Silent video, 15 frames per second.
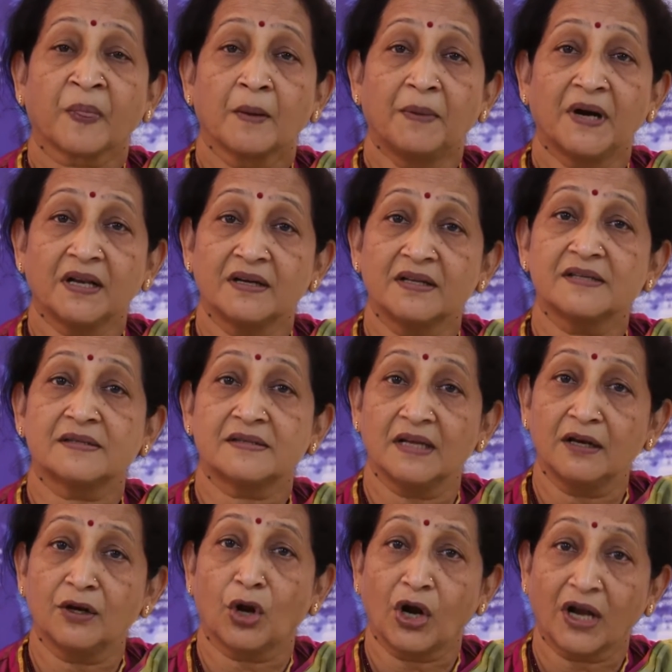but it is
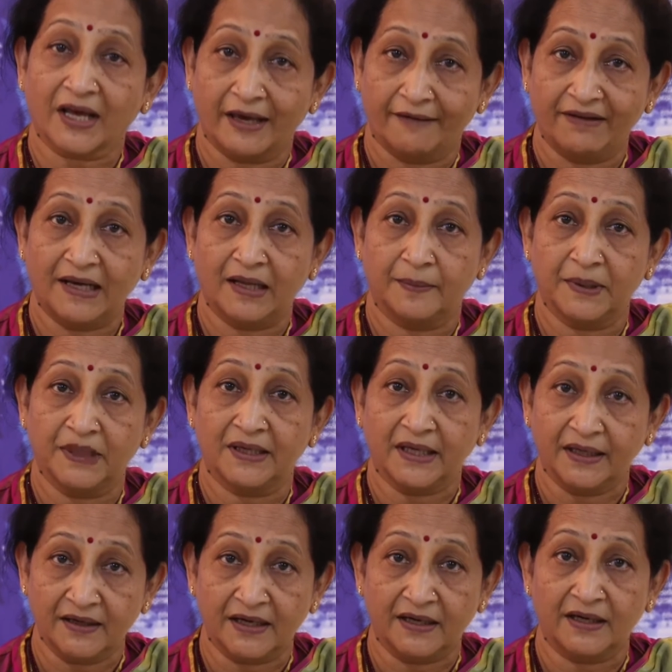still not available
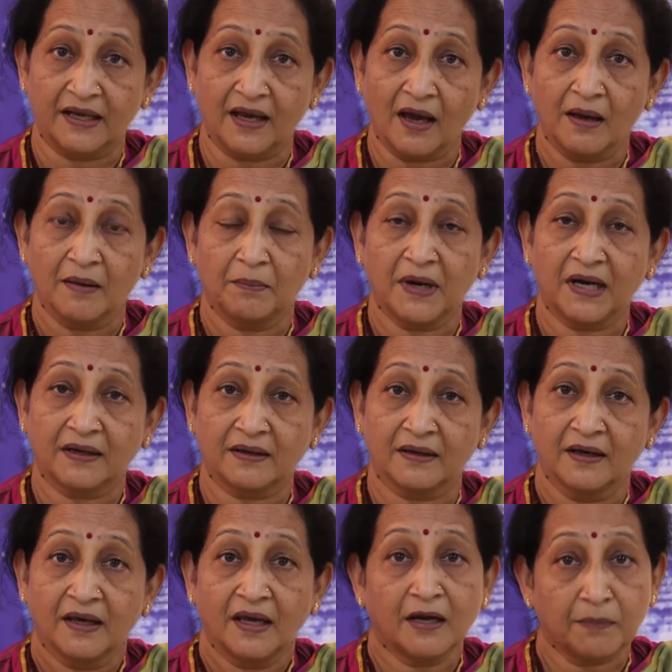in India but
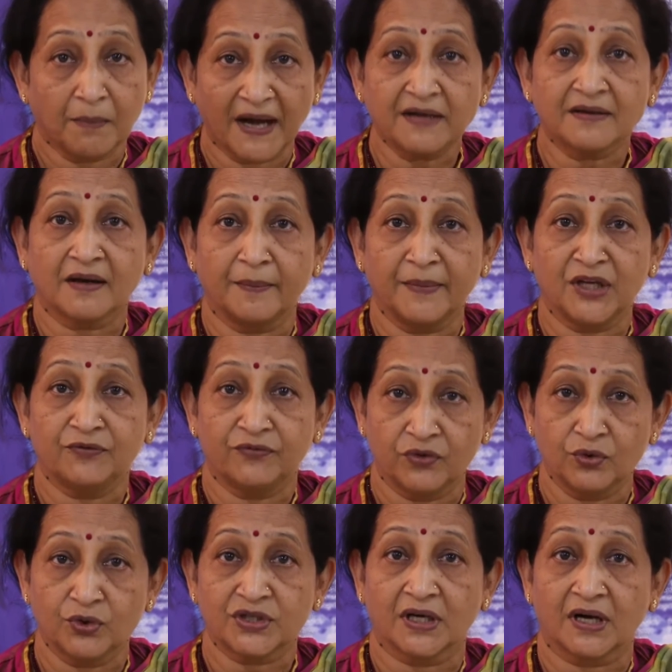it might come in
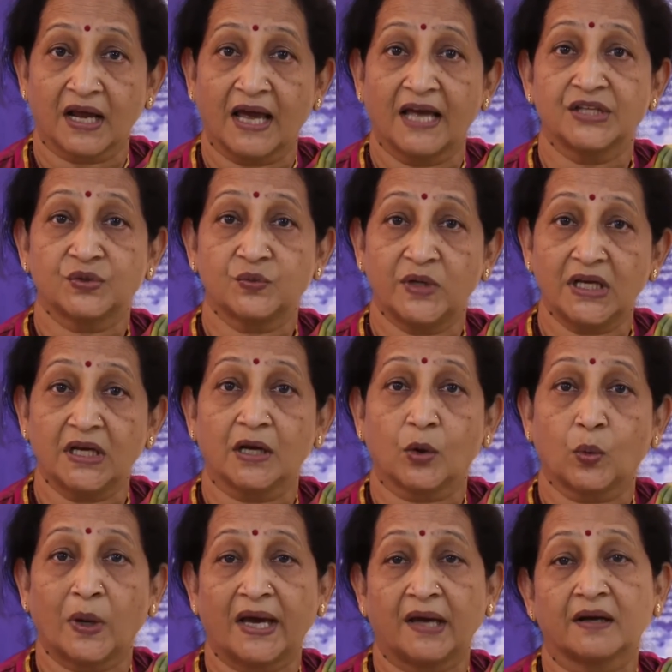future as we
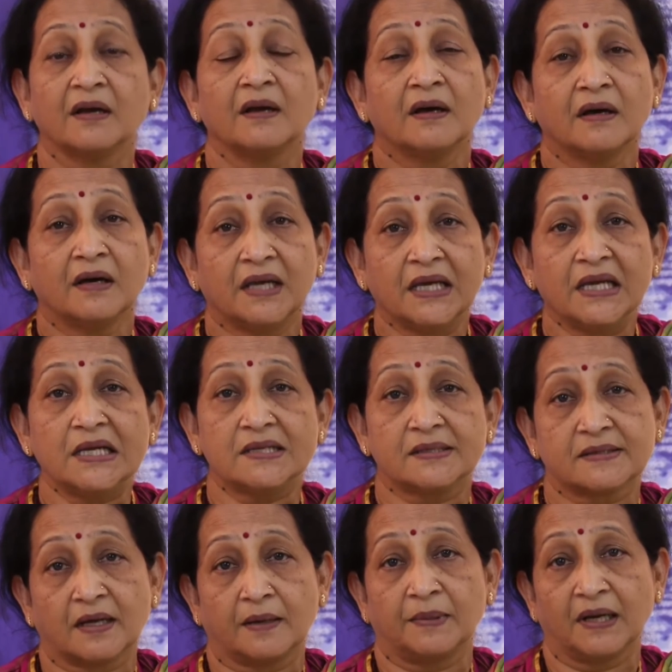require a heat
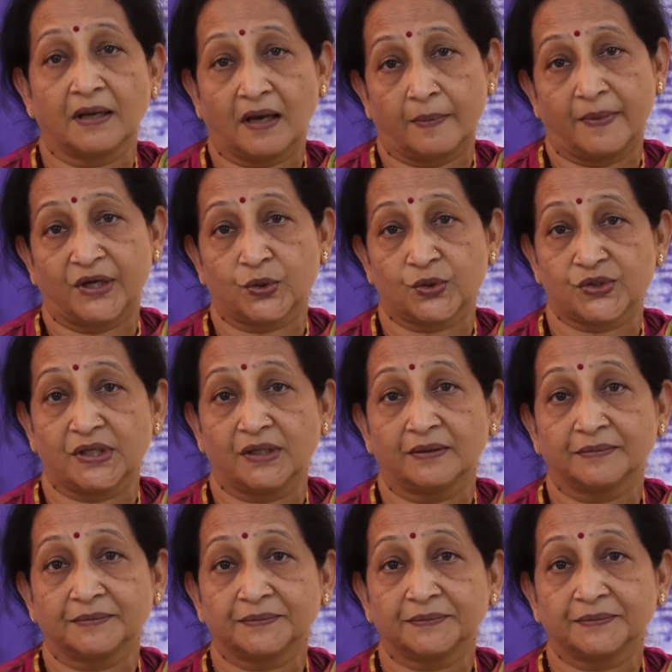stable carbetocin.